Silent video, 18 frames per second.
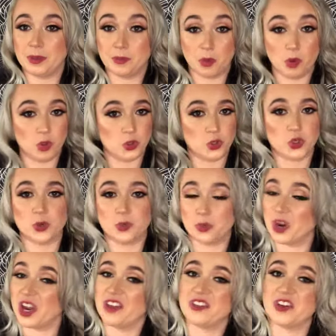bolder,
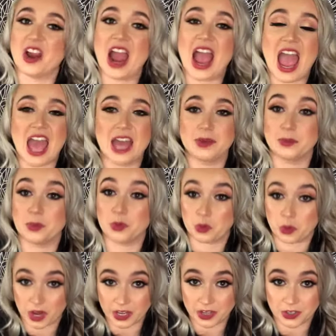braver, and
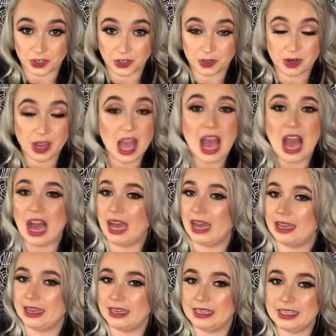brighter.
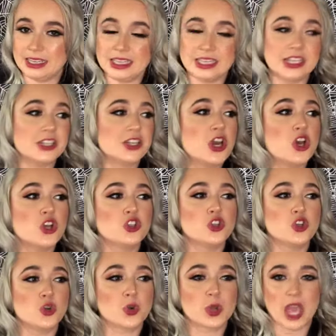I needed
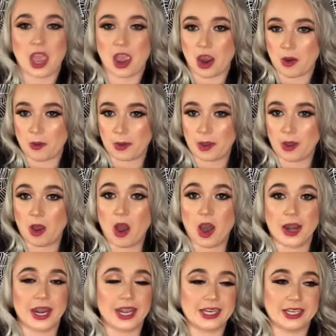to carry
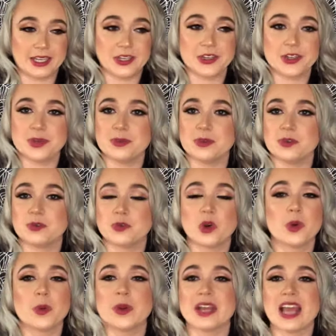on. I needed to move
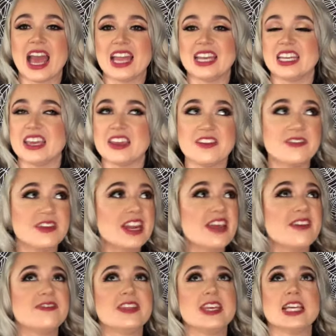forward. And even
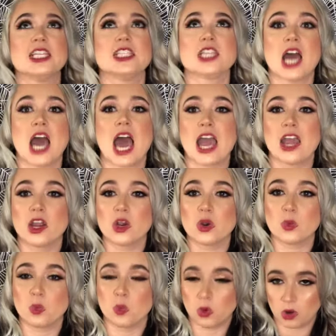if the entire
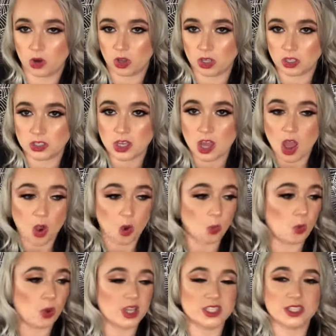world
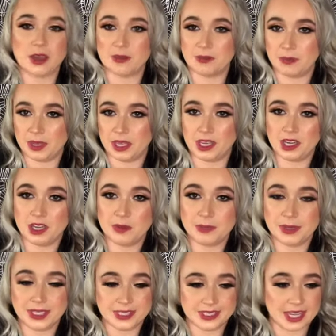was beating
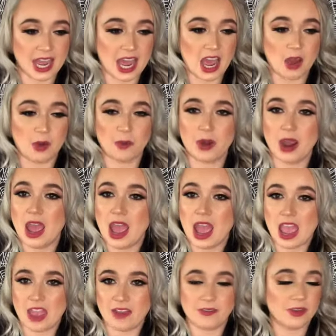me down,
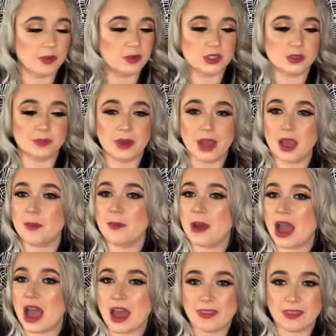if it was my
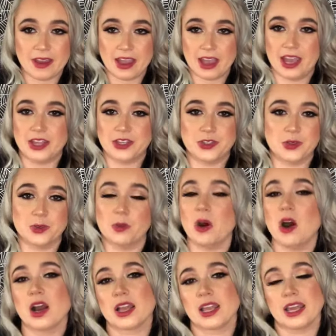path, I had to
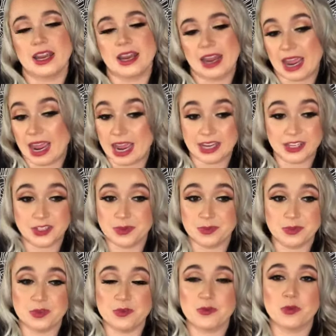walk it and I had to
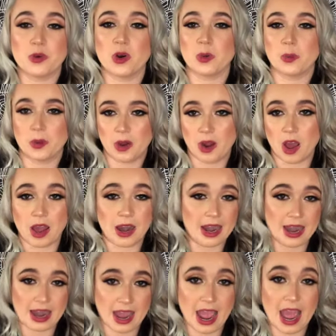move forward on
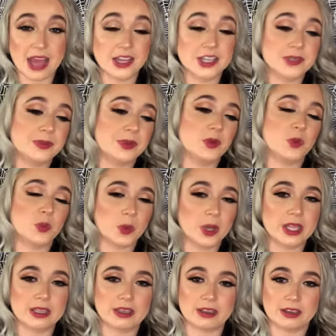it. And I had to be
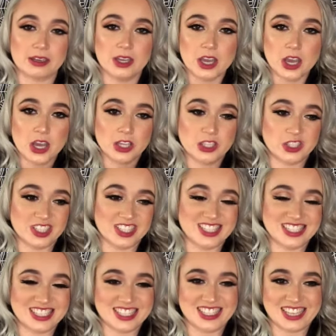willing to
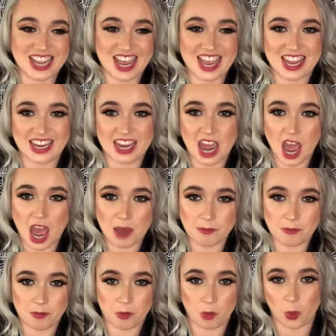stand
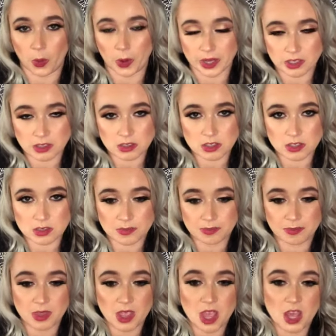up for it.
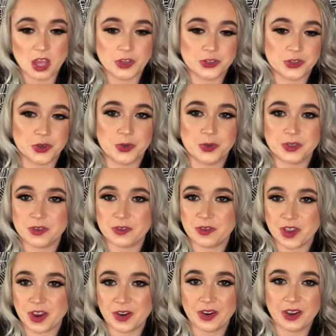So it was a
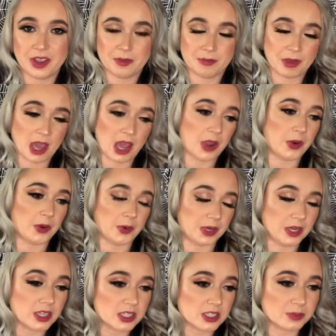very
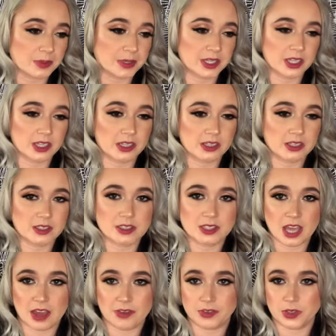empowering experience.
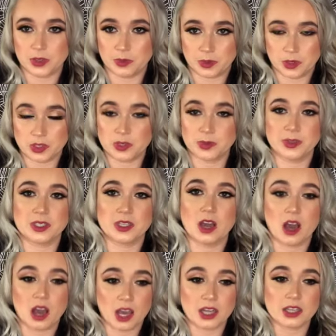Afterwards, we
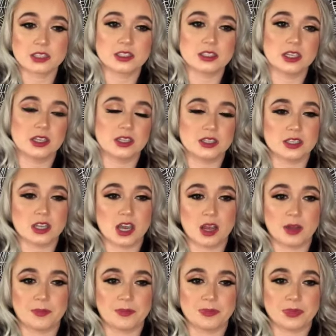talked, and
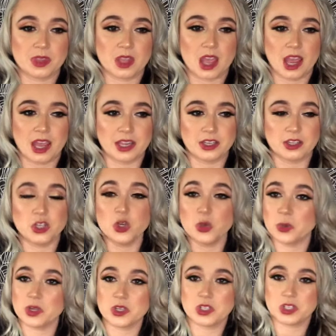I
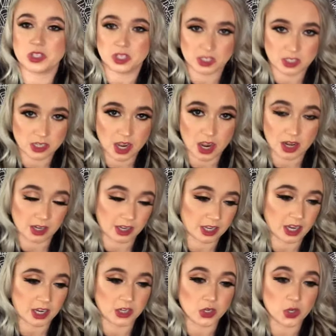knew what she had done.
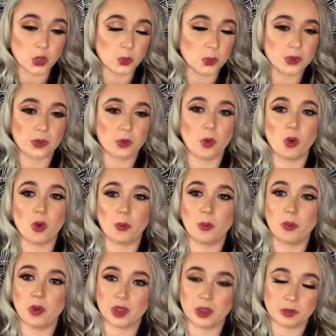Like, I knew what the
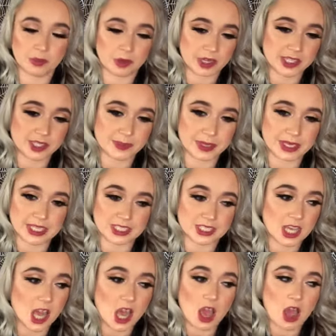whole point was,
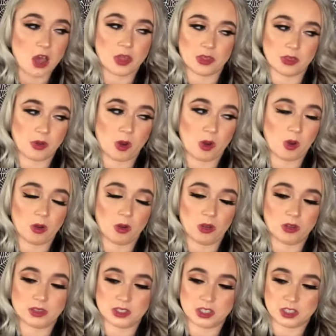because the
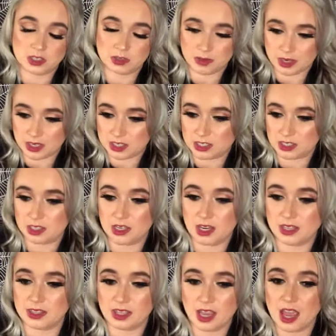whole situation
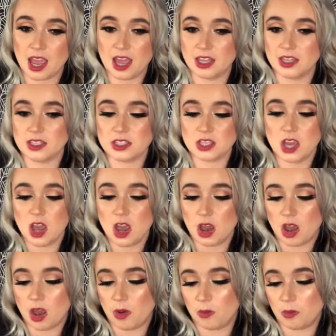at the end,
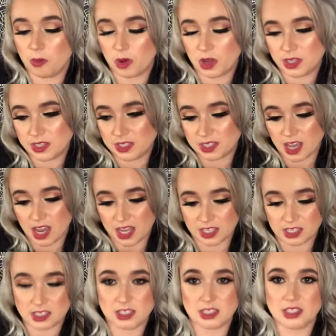once I
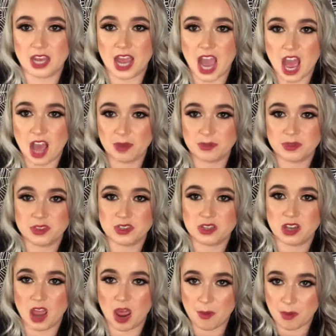
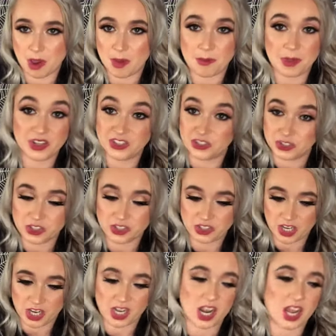snapped and my mental
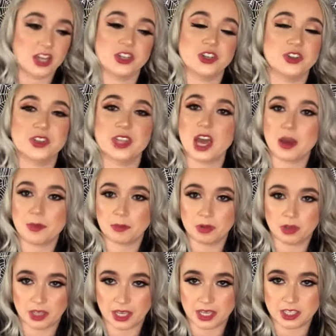state entered that
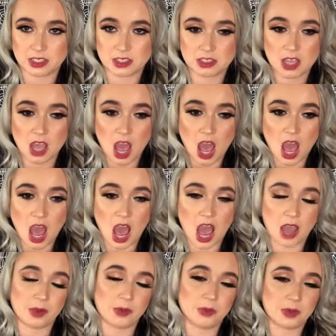place,
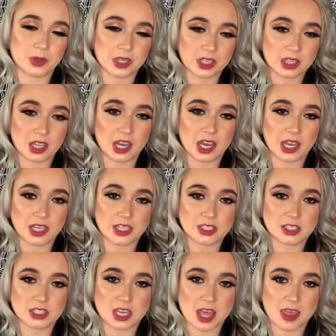I
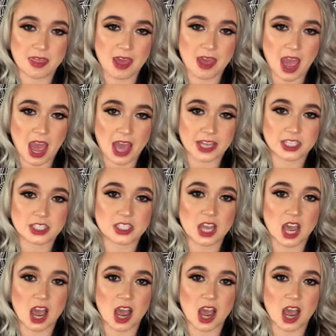realized that